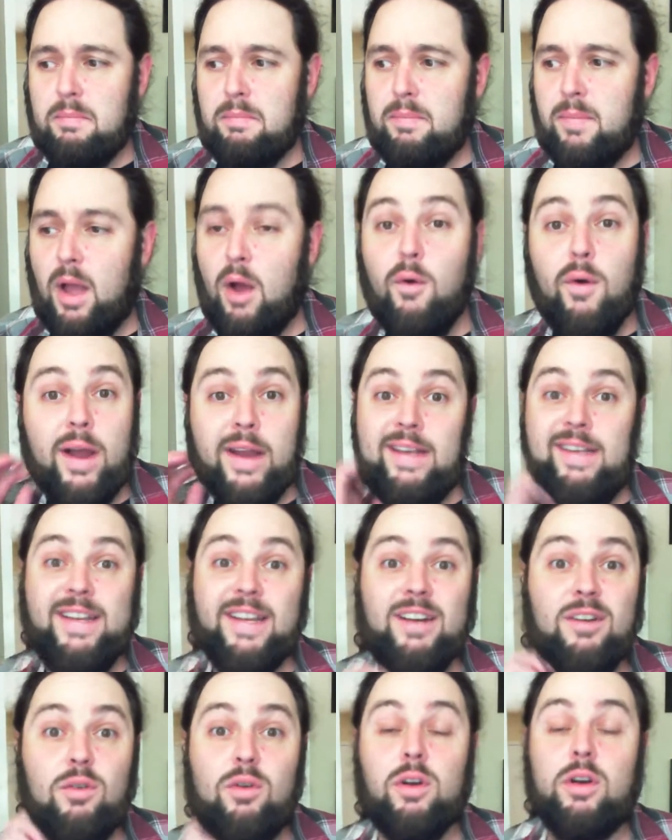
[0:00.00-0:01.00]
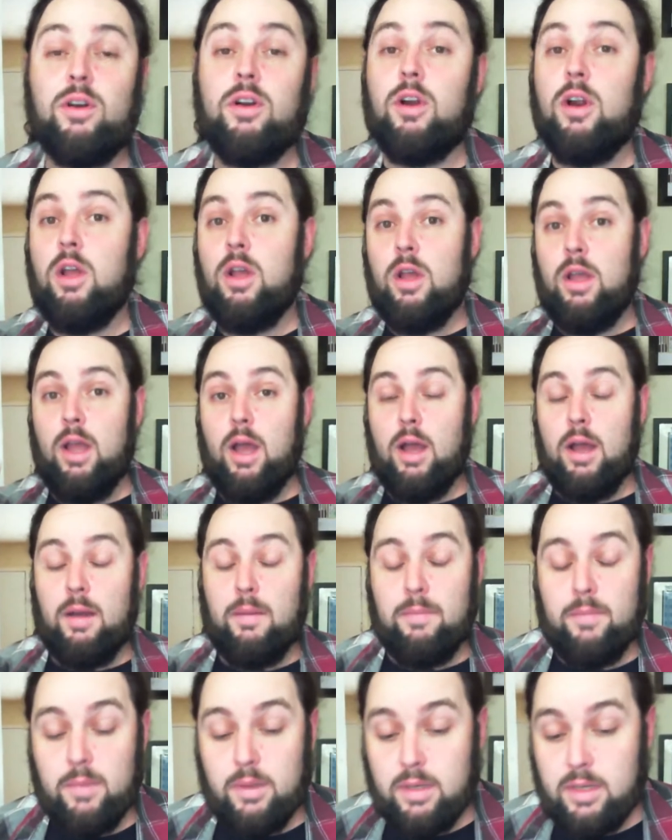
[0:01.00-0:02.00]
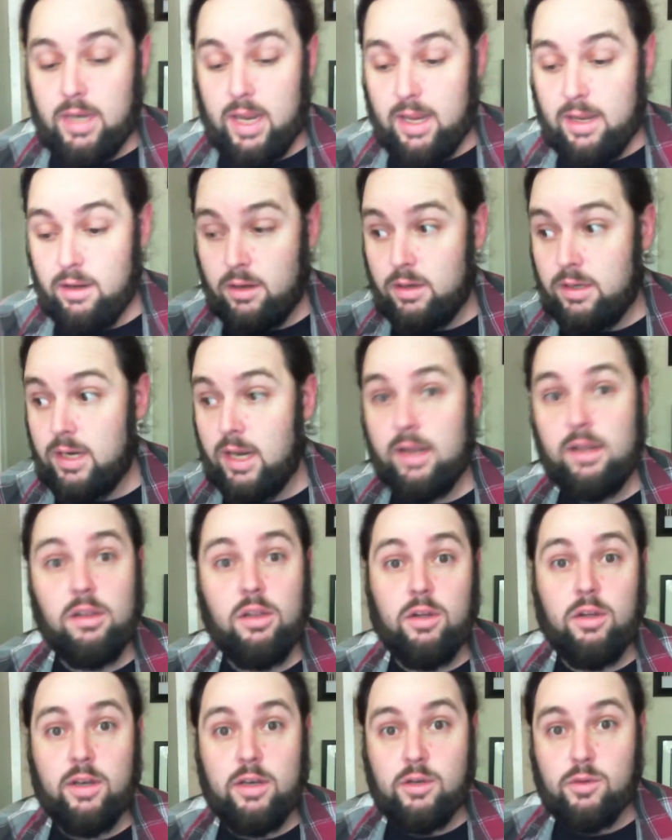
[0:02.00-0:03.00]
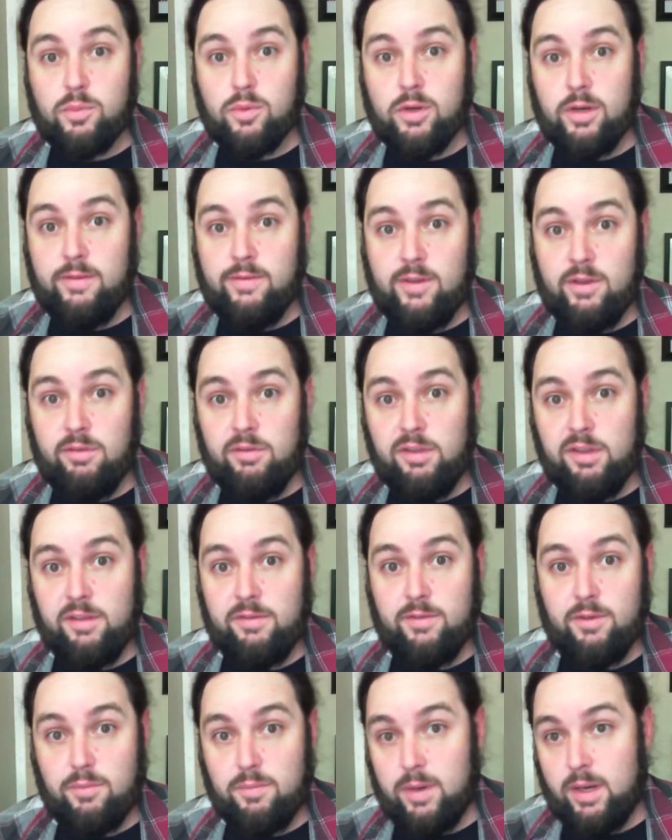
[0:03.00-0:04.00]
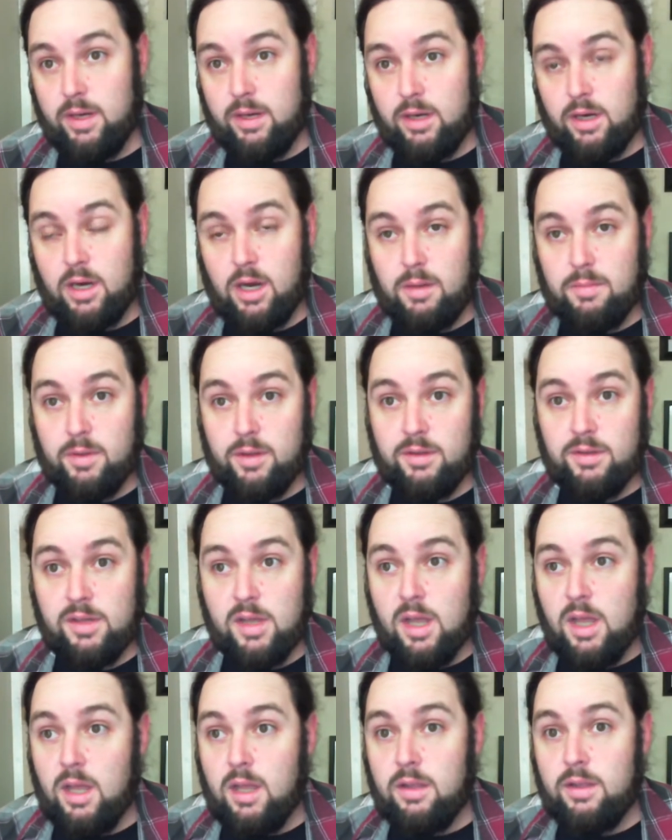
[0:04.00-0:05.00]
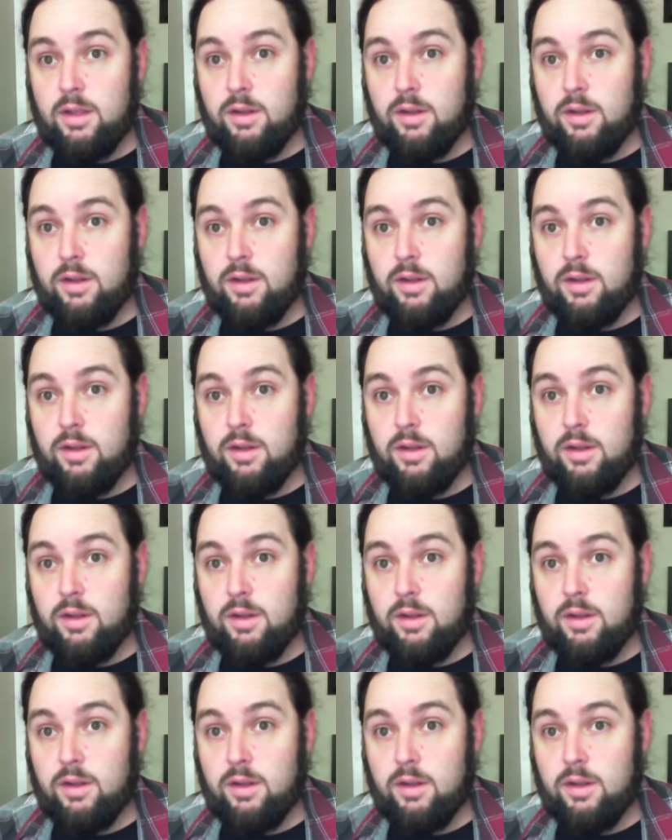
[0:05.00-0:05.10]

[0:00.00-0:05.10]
I did order. Take a look in your previews if you're big into comics.